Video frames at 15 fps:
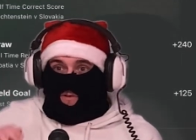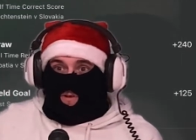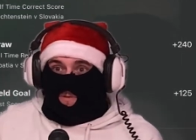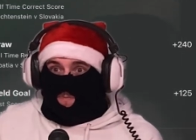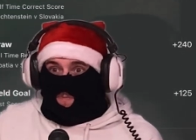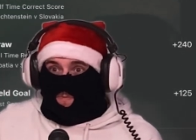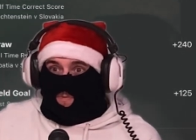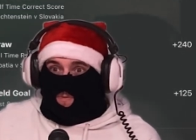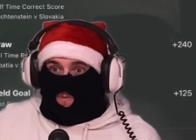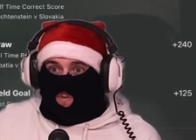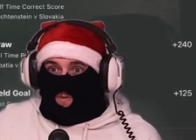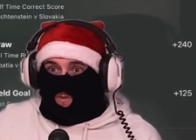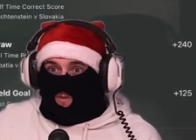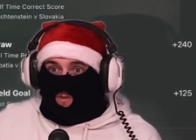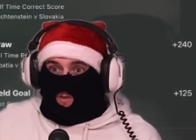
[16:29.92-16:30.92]

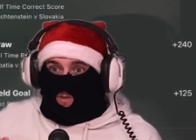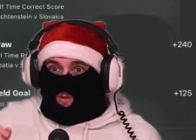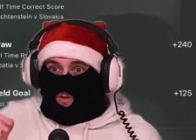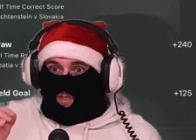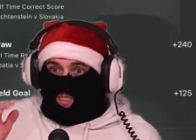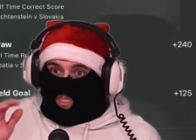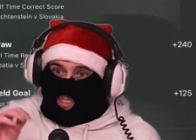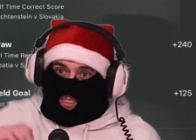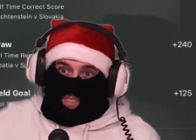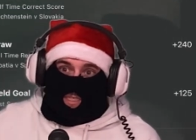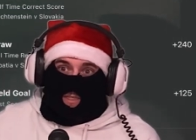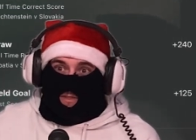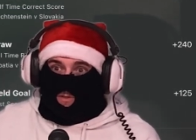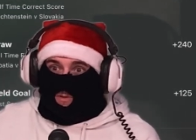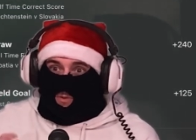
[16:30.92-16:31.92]
25% of the
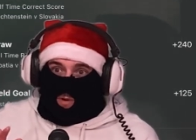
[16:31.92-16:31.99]
time.